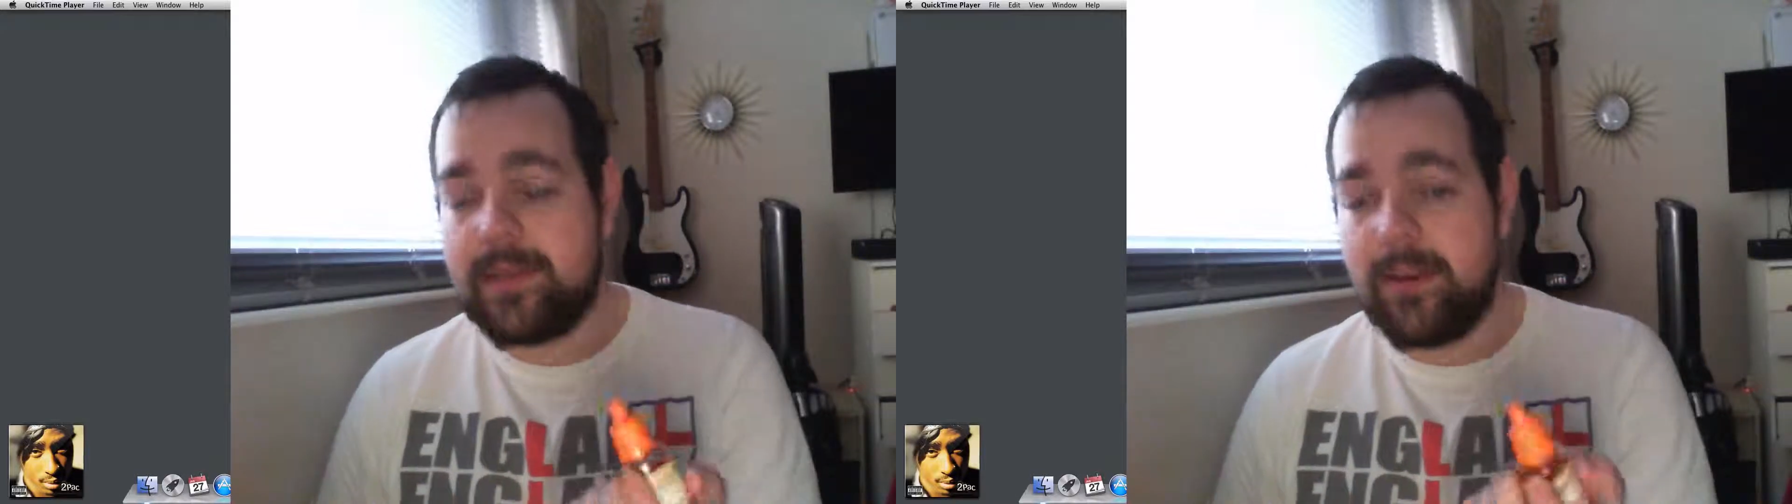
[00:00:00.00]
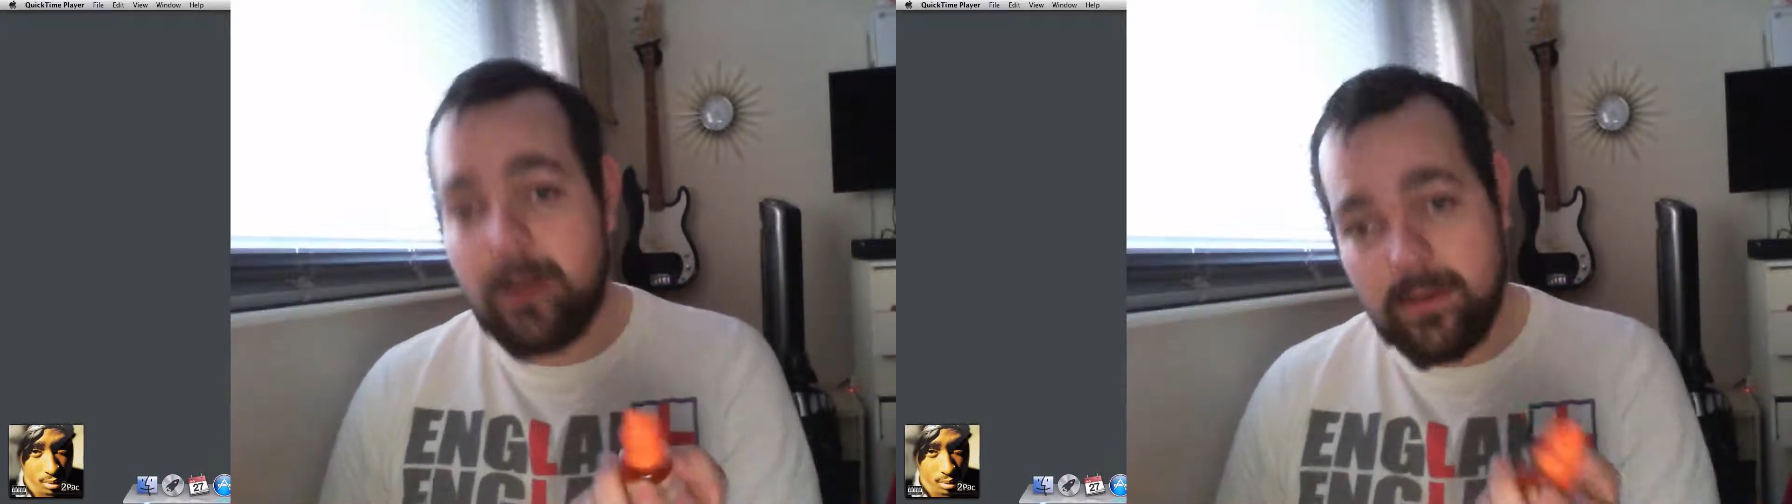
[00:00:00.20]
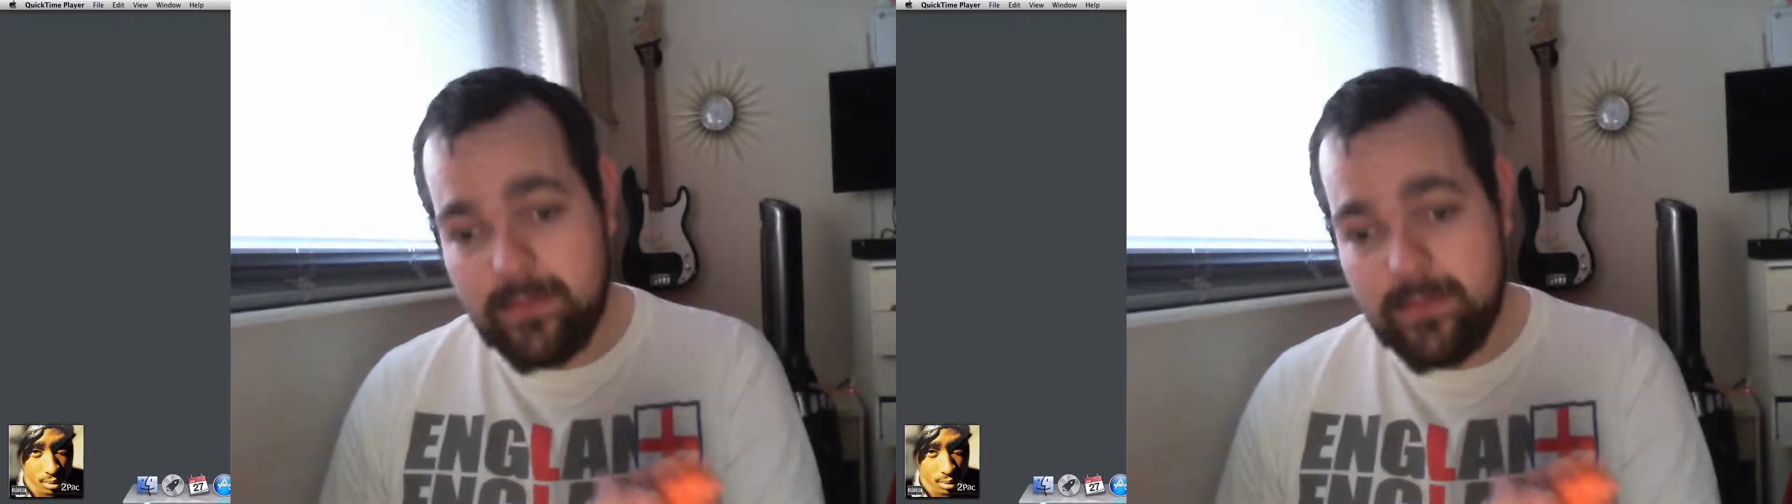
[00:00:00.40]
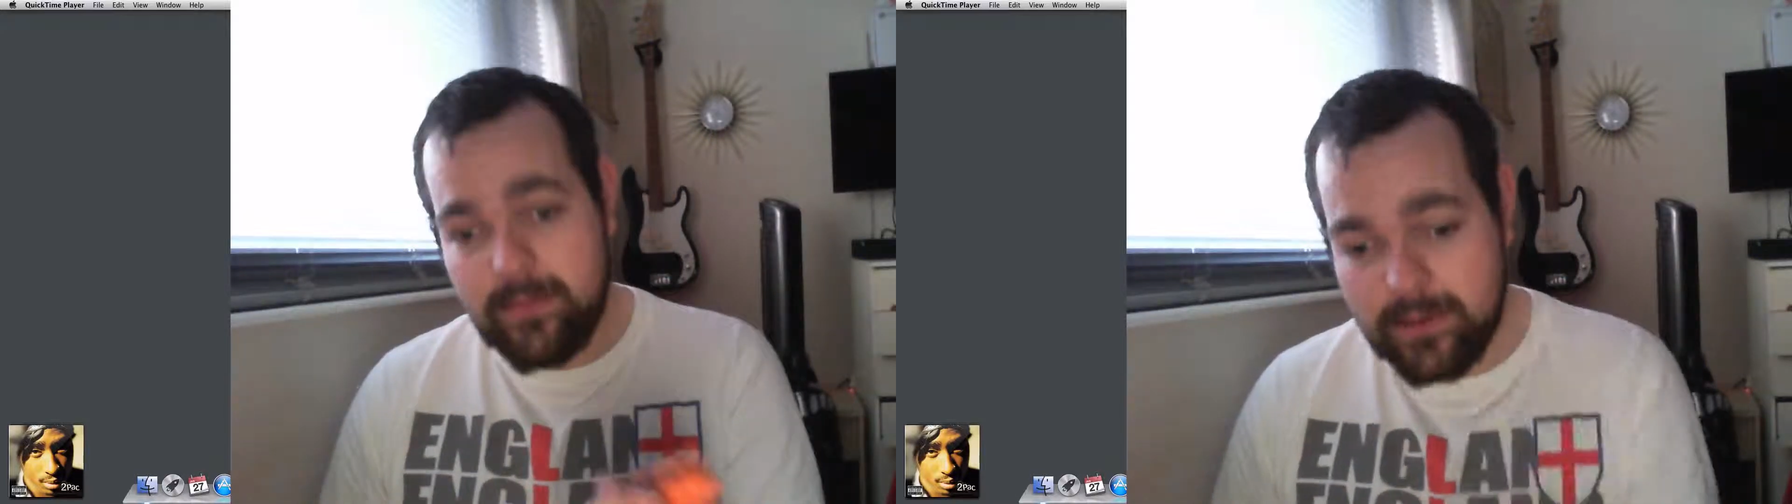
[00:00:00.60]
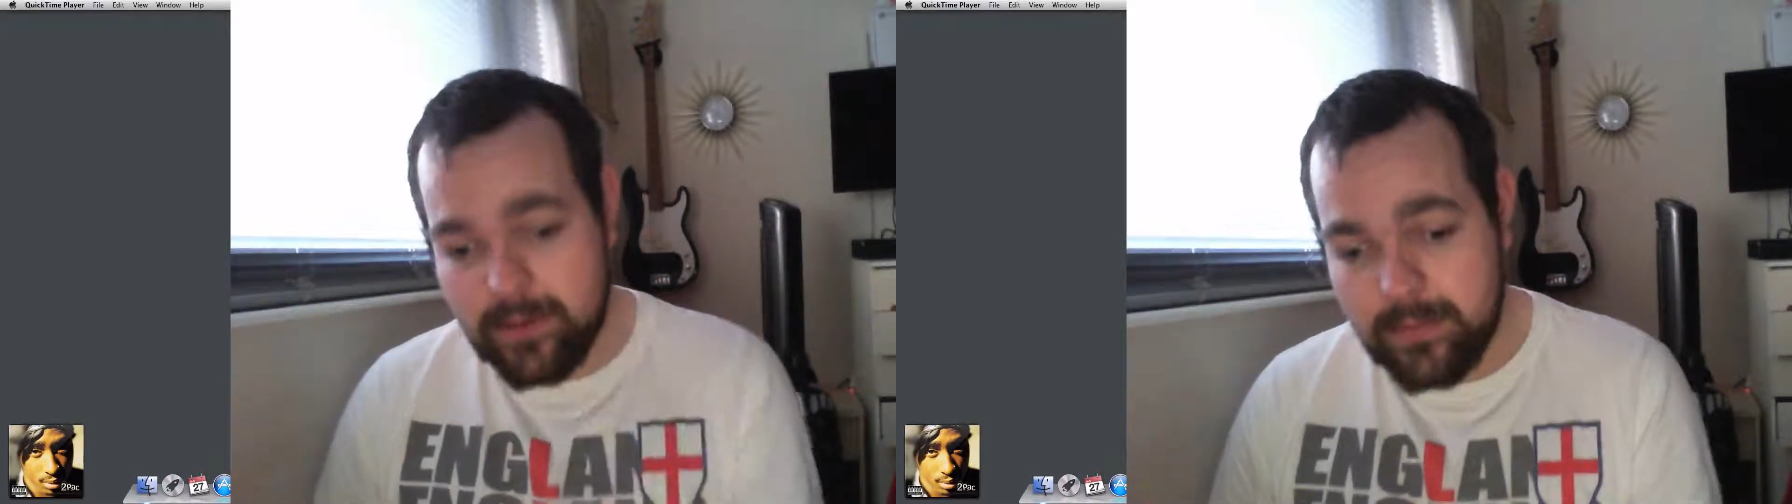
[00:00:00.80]
I thought it
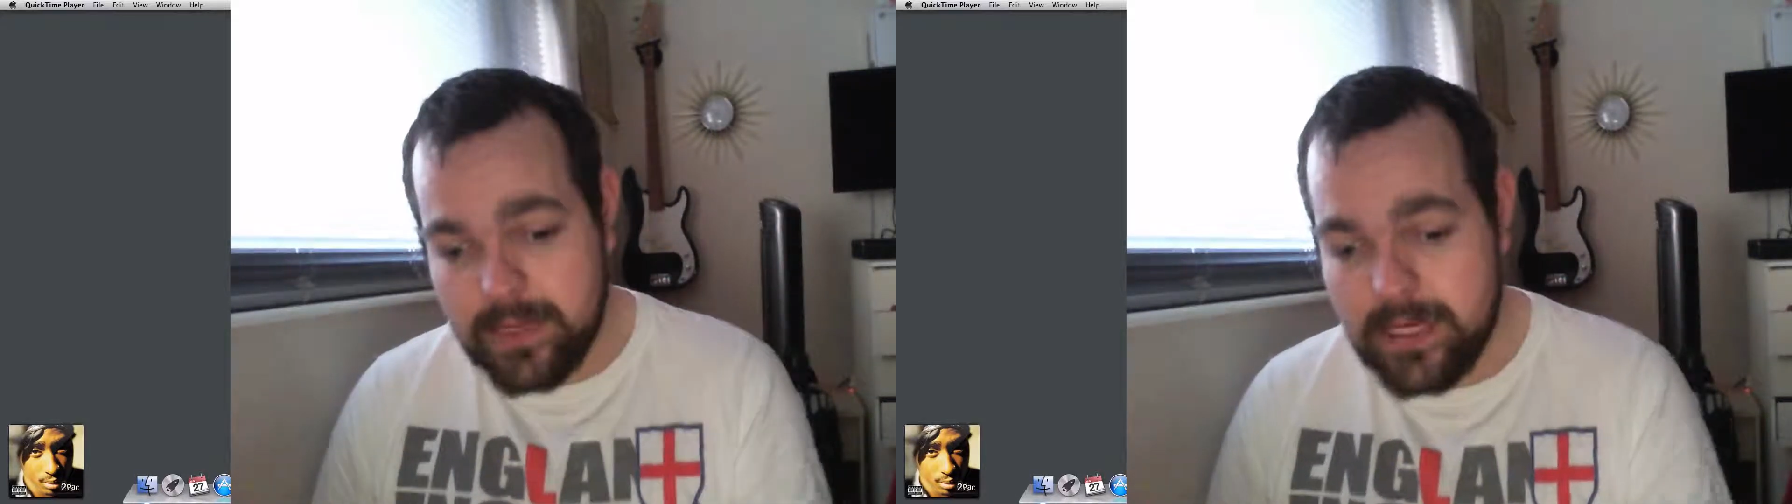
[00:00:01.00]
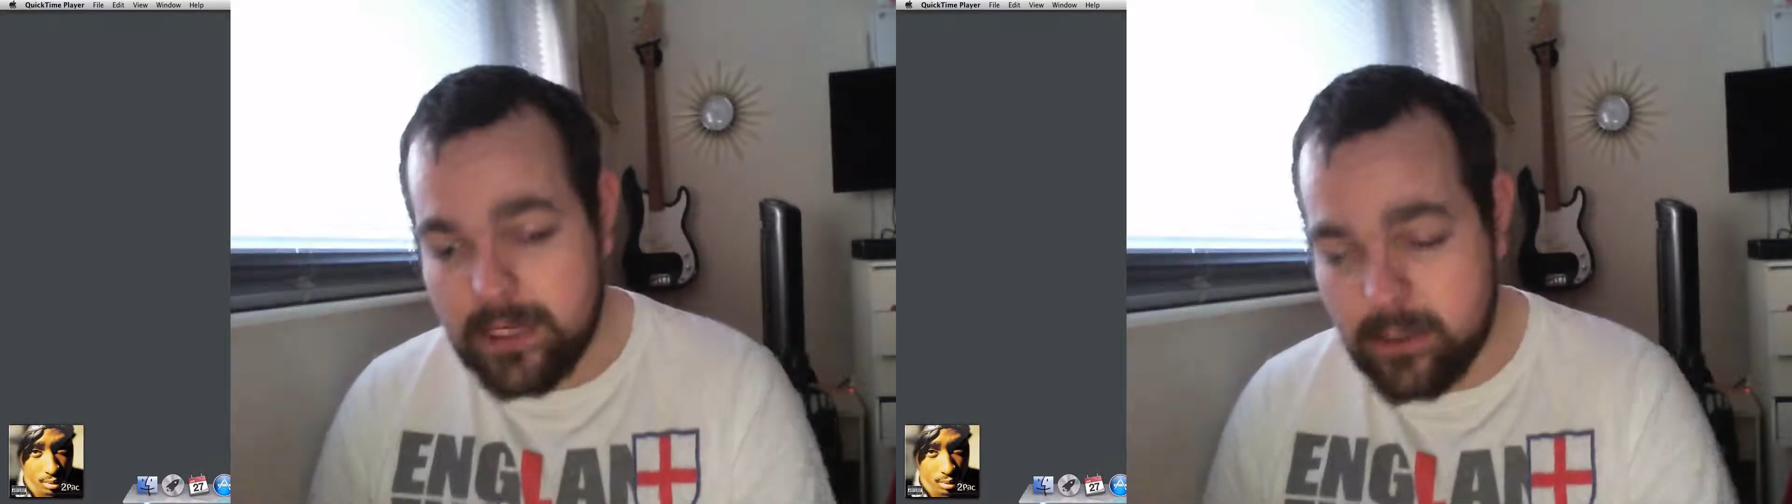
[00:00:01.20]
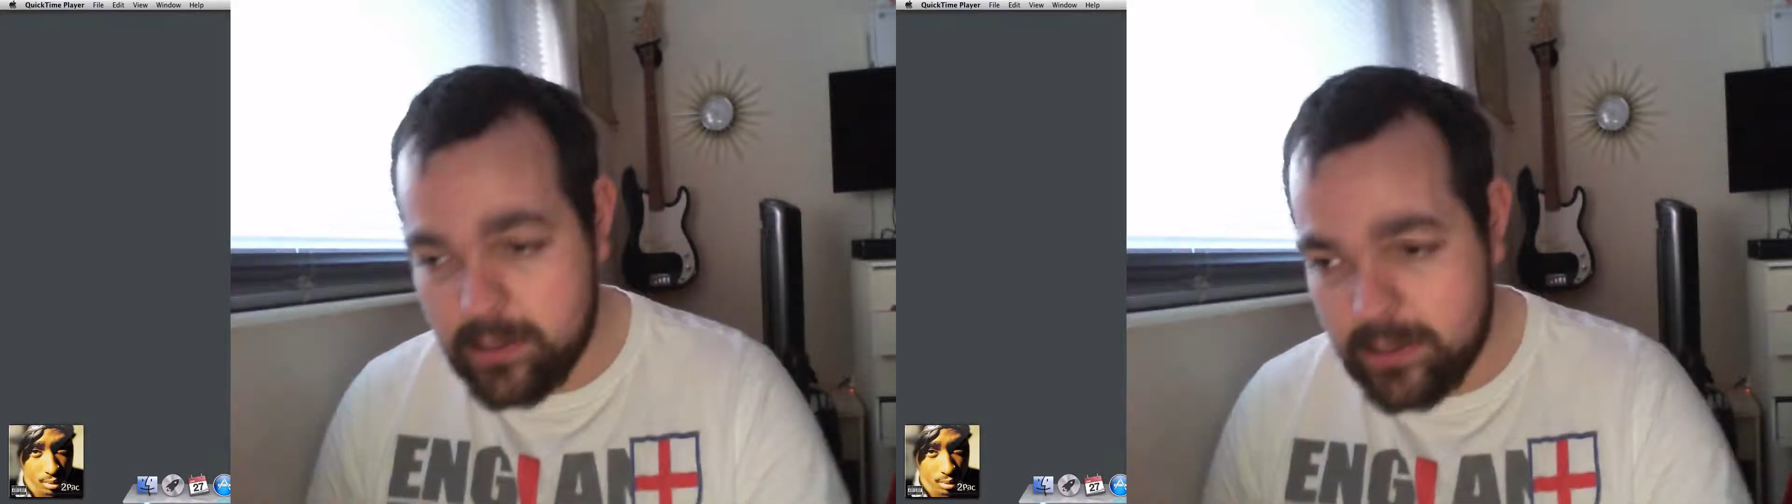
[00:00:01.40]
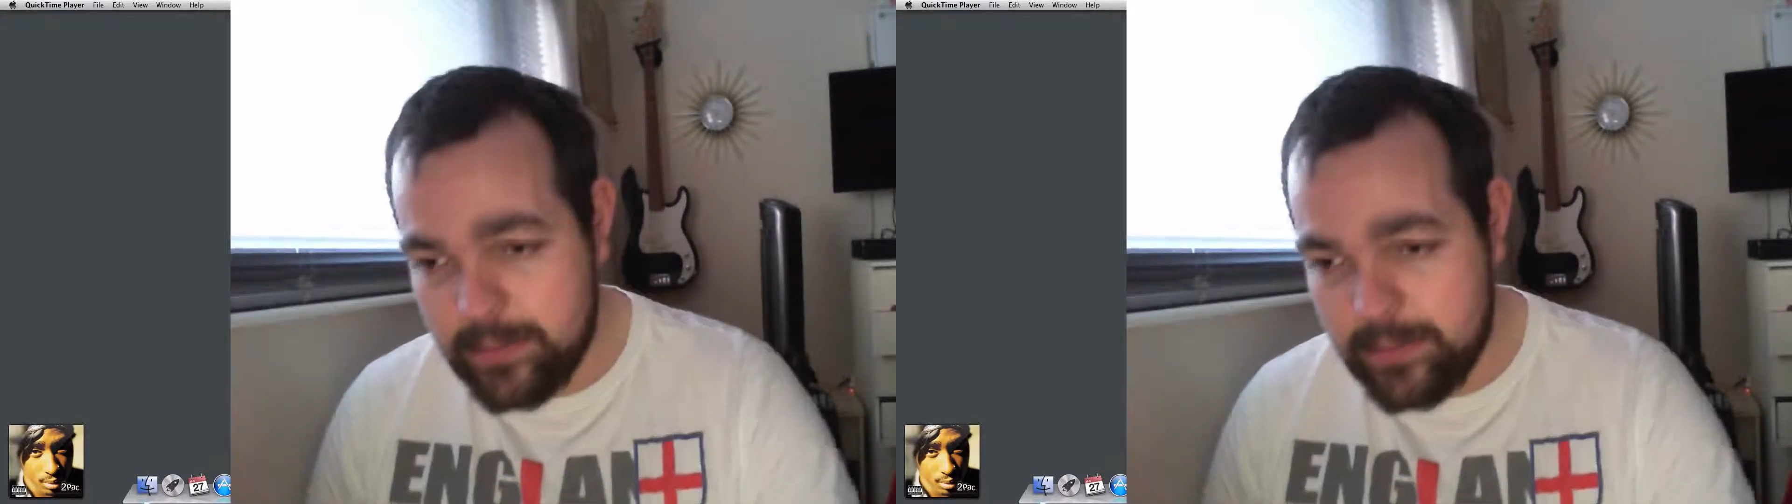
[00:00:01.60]
would be like